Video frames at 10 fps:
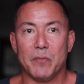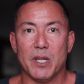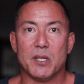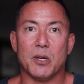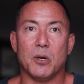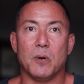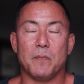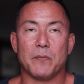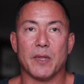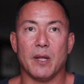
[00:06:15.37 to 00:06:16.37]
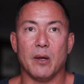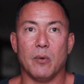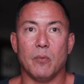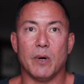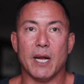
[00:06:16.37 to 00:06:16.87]
So
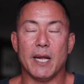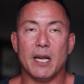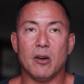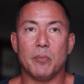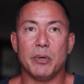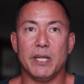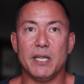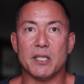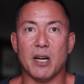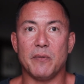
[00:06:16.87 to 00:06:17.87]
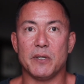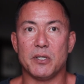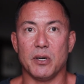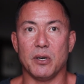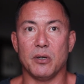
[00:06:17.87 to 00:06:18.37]
when I hear a police
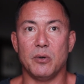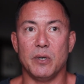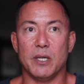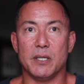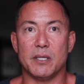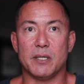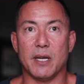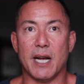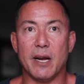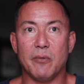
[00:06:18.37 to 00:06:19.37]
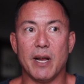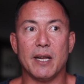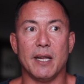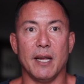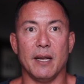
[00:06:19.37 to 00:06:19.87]
officer who is high
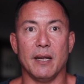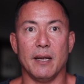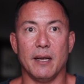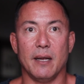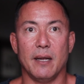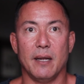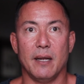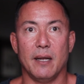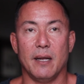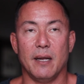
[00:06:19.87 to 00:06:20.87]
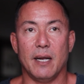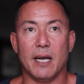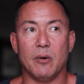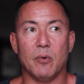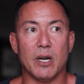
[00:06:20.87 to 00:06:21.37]
ranking
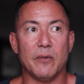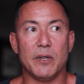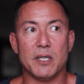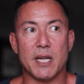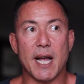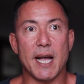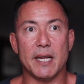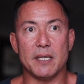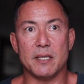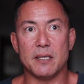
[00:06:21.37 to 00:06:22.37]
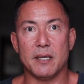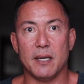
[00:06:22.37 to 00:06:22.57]
and one of his guys